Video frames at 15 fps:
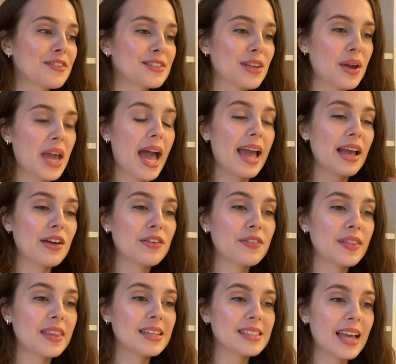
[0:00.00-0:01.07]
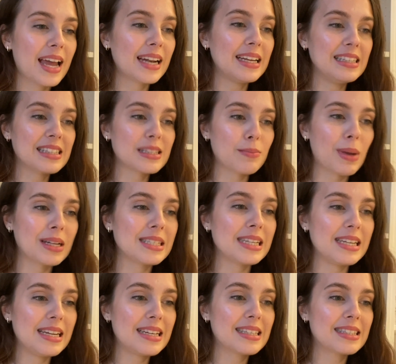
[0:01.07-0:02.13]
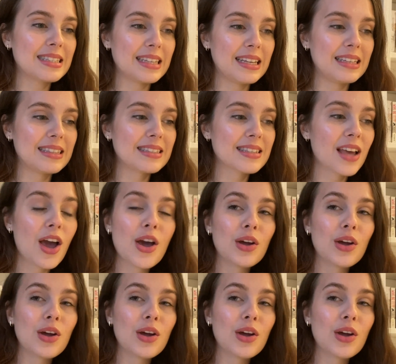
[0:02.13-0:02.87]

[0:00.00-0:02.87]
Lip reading: So yeah, if there's any smutty scenes